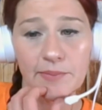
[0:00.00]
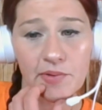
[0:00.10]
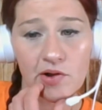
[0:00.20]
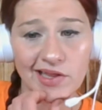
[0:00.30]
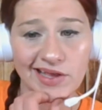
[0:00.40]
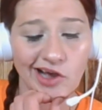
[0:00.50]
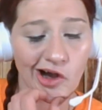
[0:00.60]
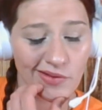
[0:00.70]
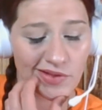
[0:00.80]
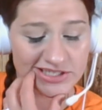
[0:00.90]
like
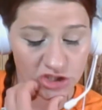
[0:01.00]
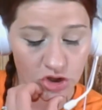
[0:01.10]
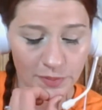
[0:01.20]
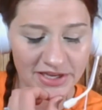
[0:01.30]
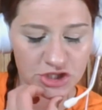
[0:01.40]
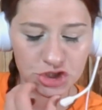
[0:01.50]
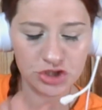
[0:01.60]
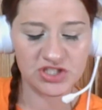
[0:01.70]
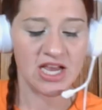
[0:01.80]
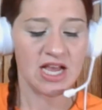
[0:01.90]
digital
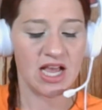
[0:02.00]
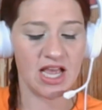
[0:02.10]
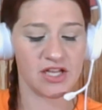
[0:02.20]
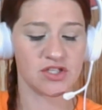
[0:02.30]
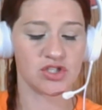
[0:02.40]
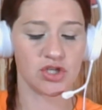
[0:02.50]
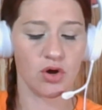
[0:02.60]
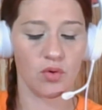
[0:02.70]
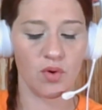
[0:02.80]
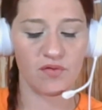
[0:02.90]
pictures. And
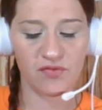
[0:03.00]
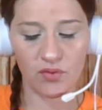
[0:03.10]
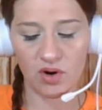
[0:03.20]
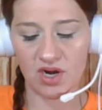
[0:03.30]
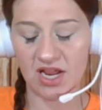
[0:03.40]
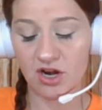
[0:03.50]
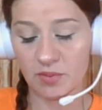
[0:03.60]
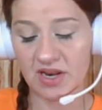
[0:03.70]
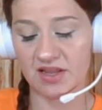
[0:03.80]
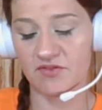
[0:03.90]
so for an
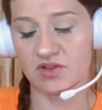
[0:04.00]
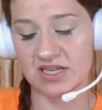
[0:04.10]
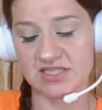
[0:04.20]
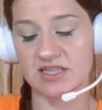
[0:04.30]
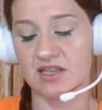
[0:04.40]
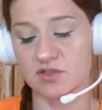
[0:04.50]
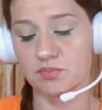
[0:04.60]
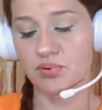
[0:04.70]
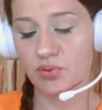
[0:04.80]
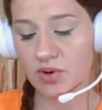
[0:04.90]
intermediate level lesson, that's
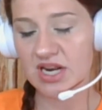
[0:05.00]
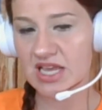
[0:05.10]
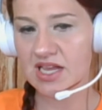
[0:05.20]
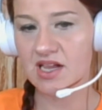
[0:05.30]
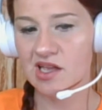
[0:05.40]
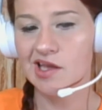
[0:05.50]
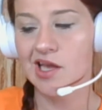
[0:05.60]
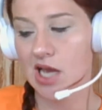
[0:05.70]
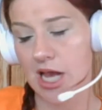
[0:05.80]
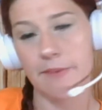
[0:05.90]
pretty
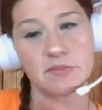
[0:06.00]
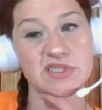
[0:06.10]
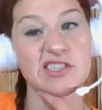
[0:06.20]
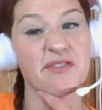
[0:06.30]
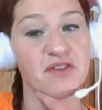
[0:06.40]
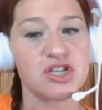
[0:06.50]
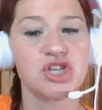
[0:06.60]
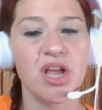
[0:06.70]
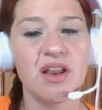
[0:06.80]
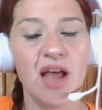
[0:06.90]
sufficient.